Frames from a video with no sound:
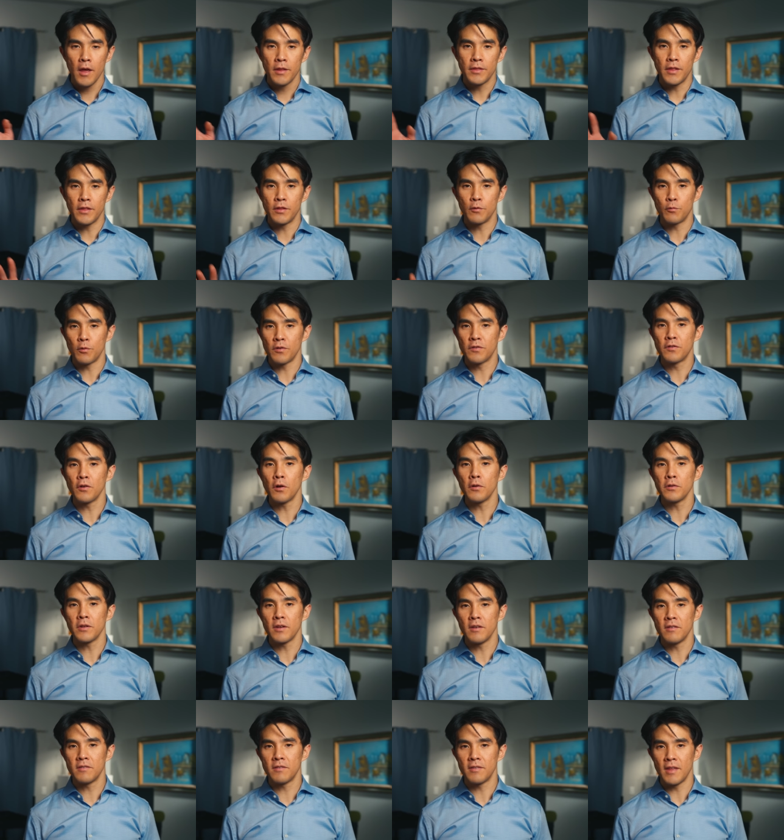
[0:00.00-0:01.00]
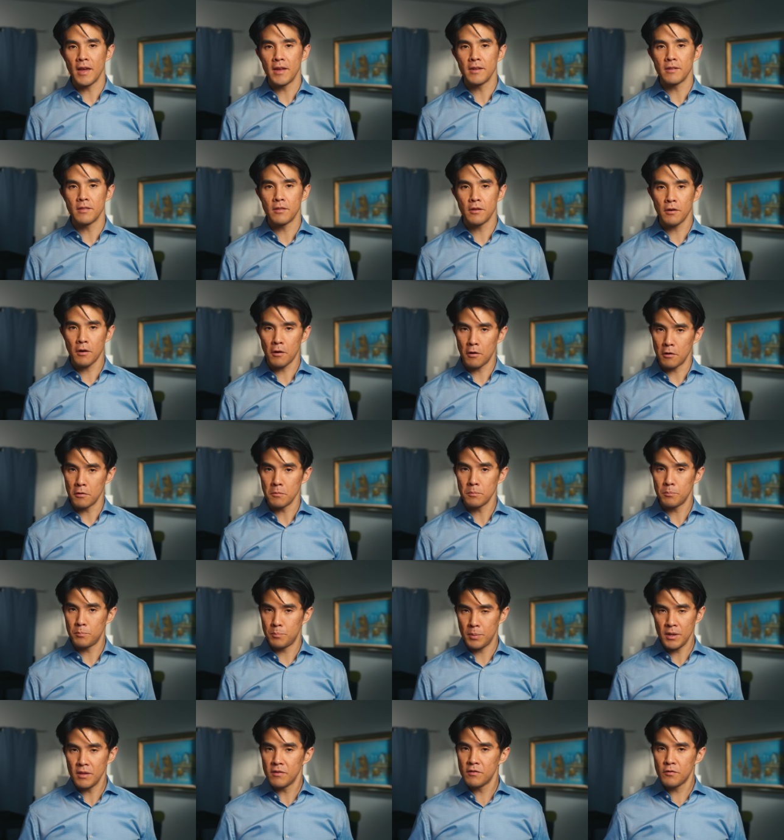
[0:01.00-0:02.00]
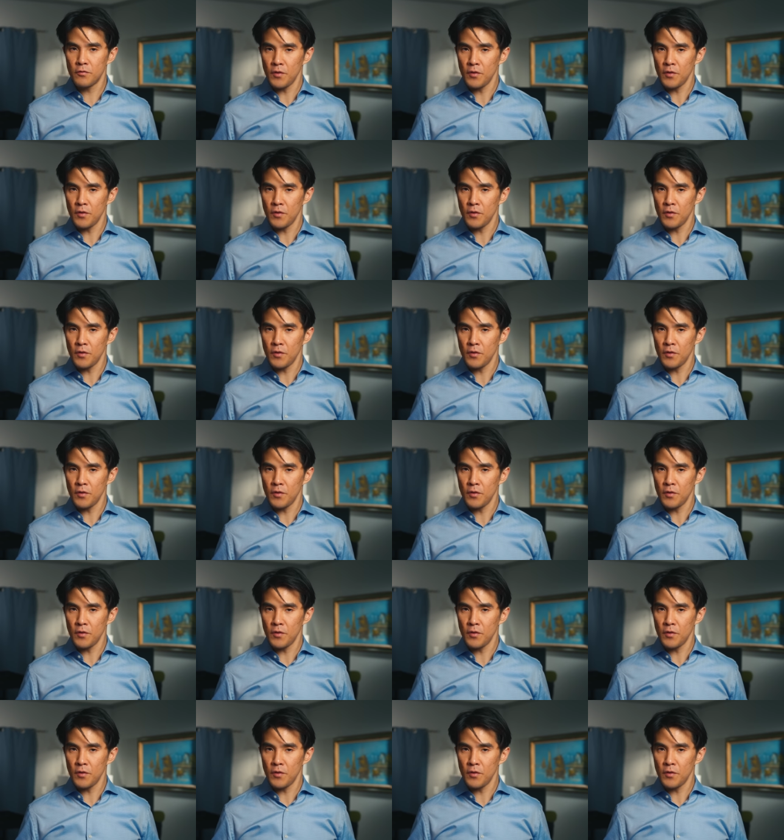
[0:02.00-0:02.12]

then the result is that the heart beats